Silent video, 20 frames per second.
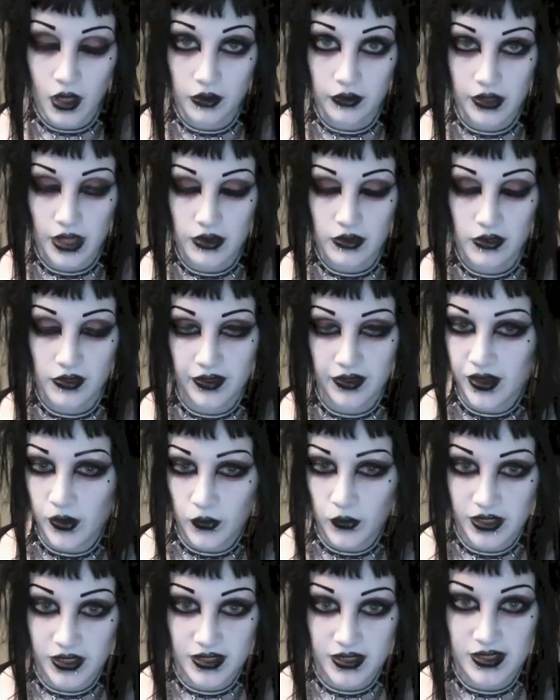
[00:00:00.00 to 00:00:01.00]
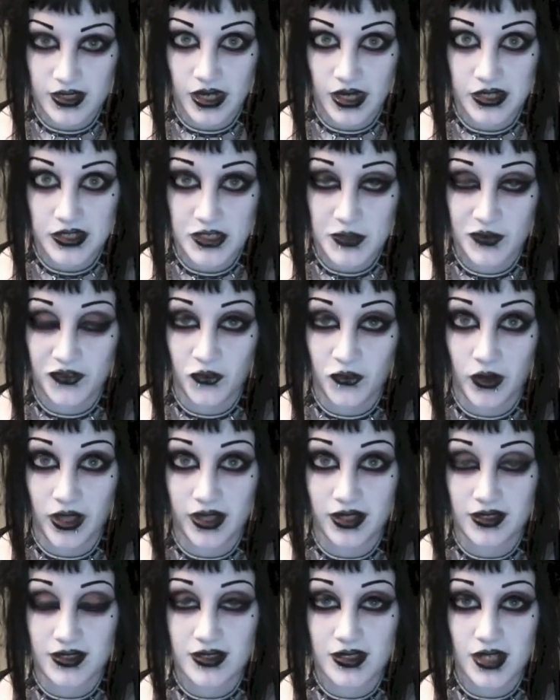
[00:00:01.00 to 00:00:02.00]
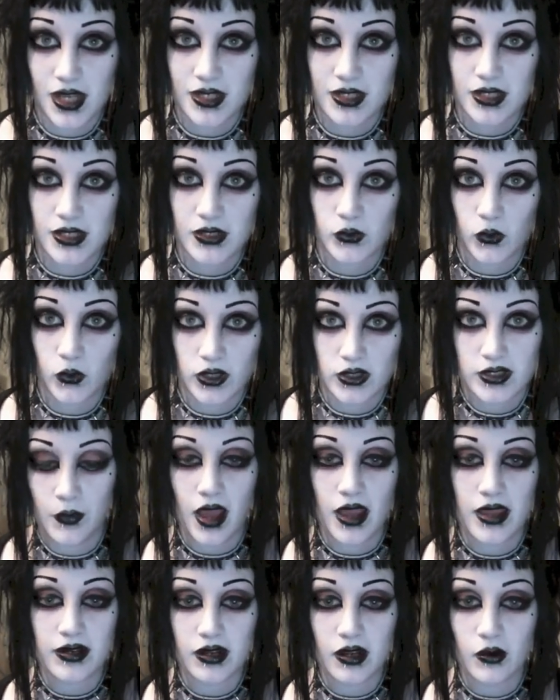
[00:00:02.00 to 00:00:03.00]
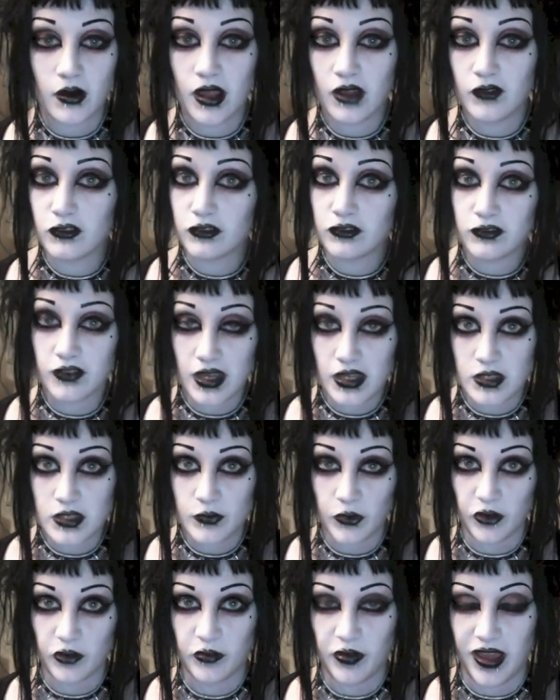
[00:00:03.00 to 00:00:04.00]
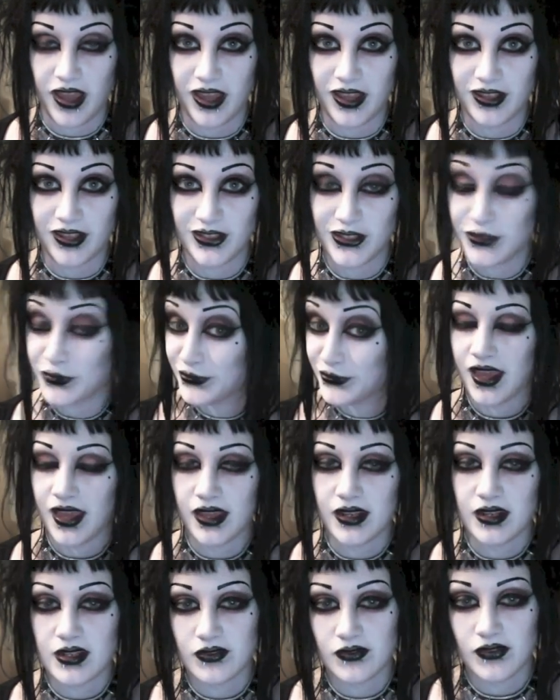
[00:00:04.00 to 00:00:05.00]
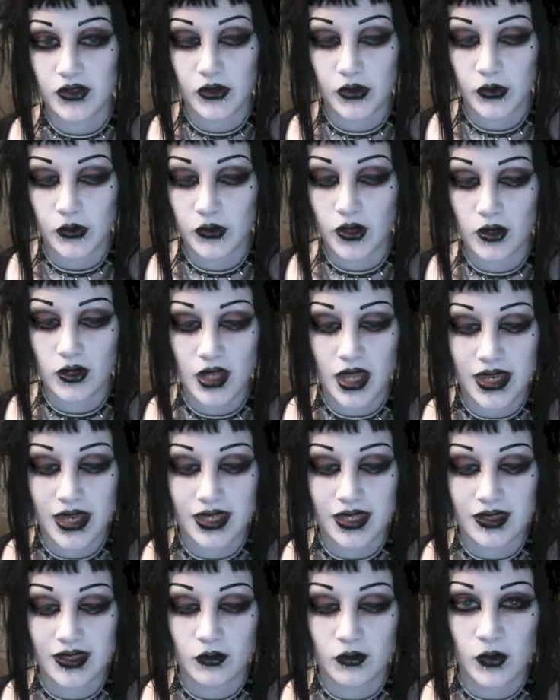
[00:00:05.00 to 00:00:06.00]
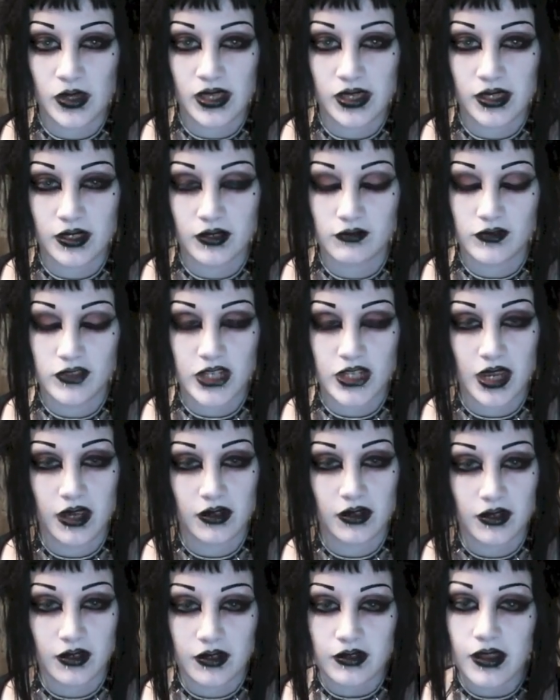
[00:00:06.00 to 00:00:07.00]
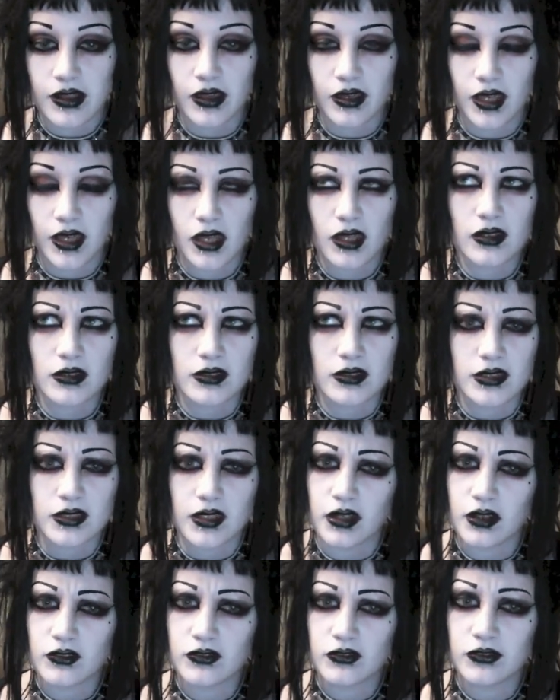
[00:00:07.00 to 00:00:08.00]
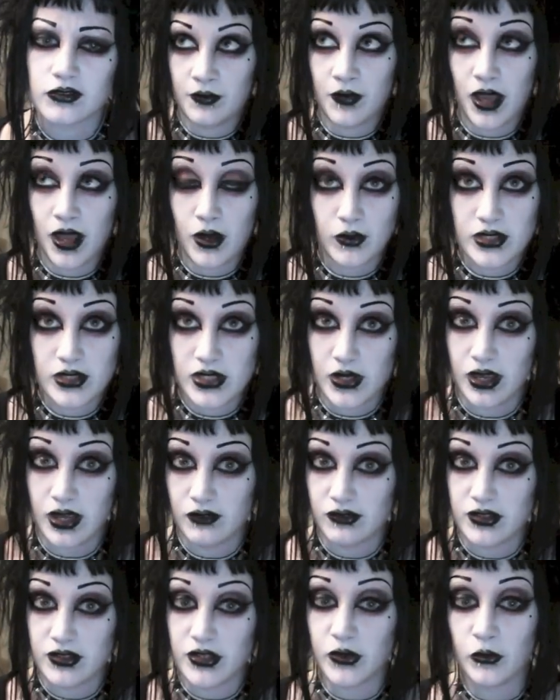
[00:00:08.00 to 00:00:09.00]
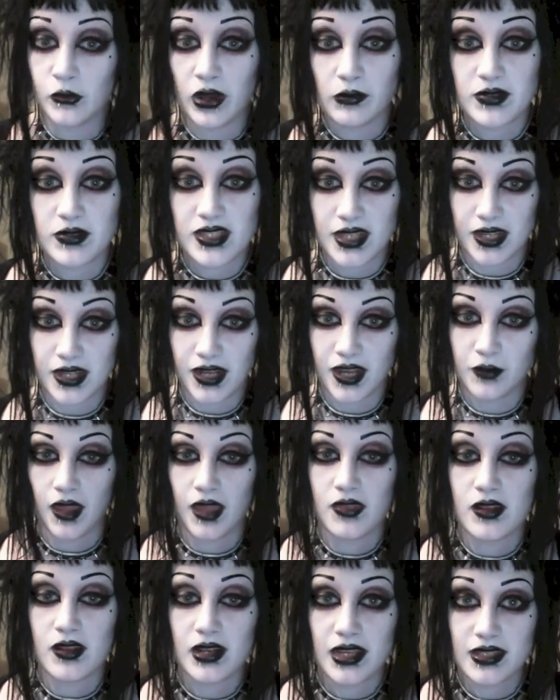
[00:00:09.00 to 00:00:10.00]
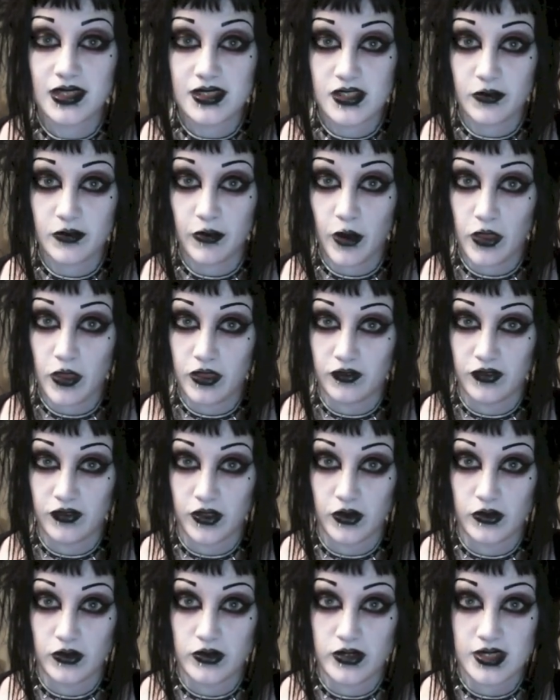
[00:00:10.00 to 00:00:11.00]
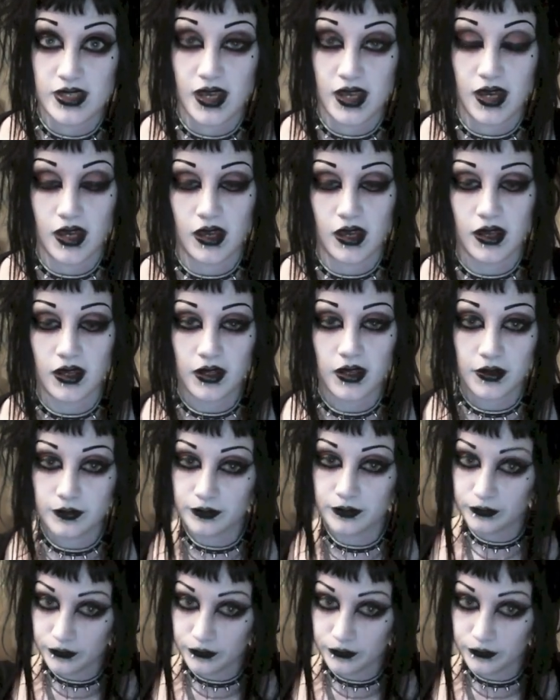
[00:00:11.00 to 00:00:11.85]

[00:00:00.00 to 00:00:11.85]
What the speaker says: The other thing I wanted to say just before getting started was I now have a Facebook page, and if you go like it then we can chat and hang out and stuff. I also have a new website up, and the links to both of those are,